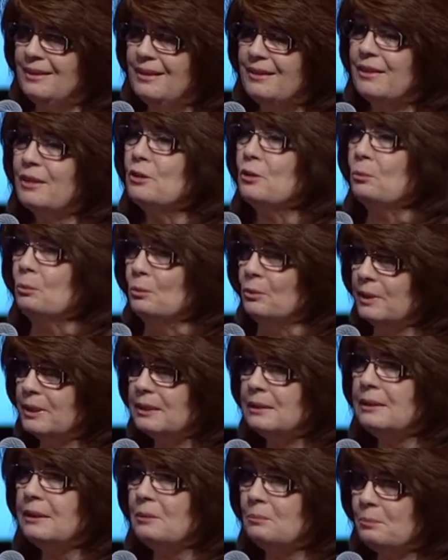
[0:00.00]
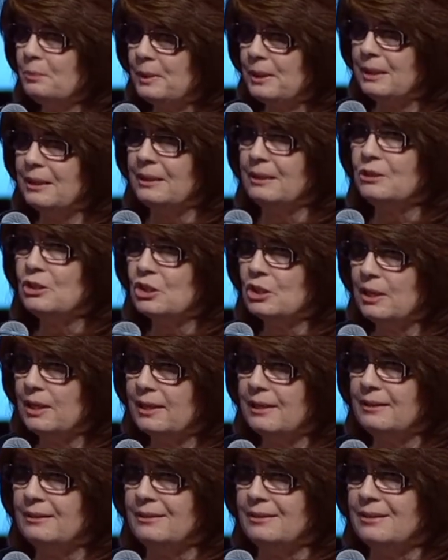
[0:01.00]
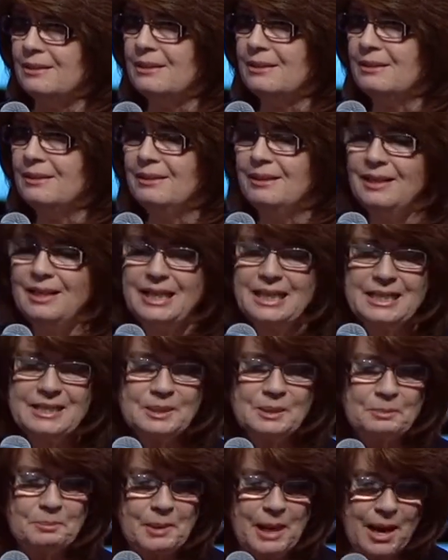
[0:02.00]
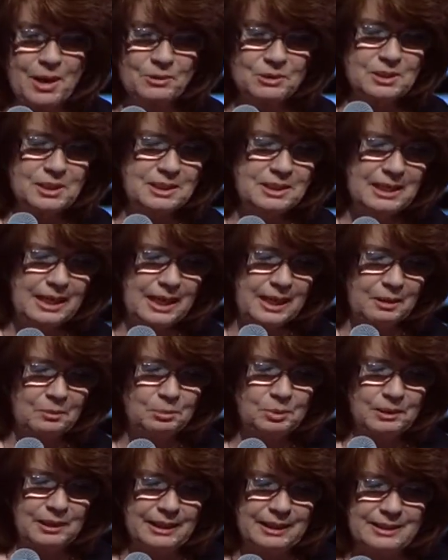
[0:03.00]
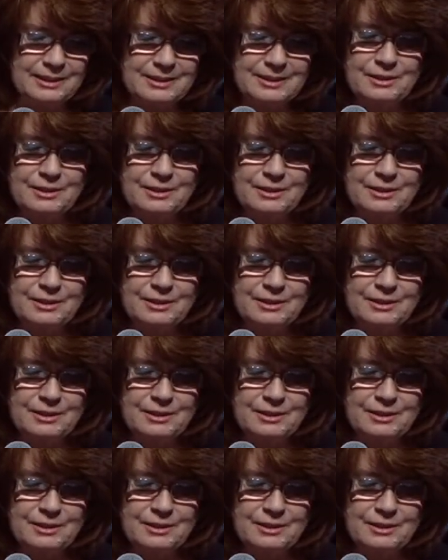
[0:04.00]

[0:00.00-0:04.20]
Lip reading: that a really big change is about to take place.